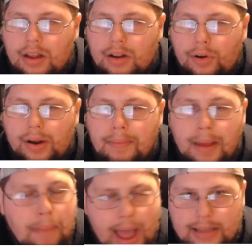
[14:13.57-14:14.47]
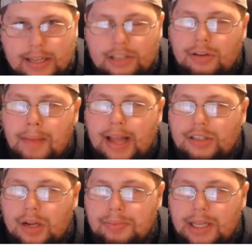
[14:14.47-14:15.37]
Green Bay pass catcher
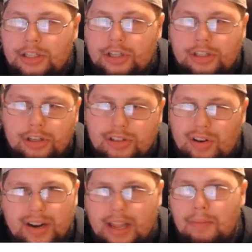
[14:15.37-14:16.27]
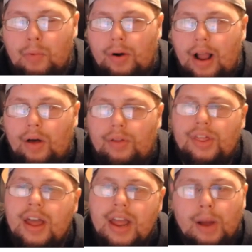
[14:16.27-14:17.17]
matchups. It's just you're starting to get more health.
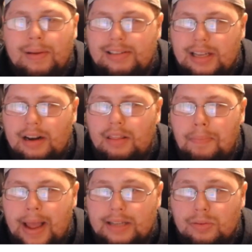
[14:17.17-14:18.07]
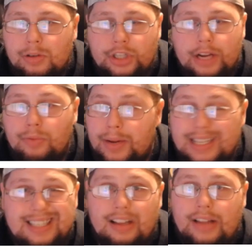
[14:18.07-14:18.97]
And we've seen it in the past where Jaden Reed
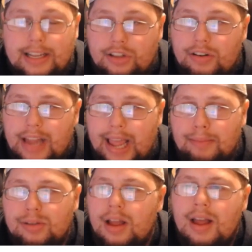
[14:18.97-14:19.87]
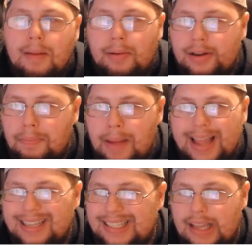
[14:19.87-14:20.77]
still has good games, but you're paying
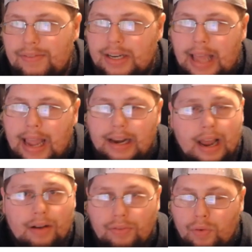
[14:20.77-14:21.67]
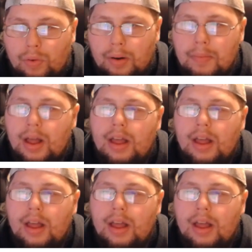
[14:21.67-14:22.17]
$7K now for him.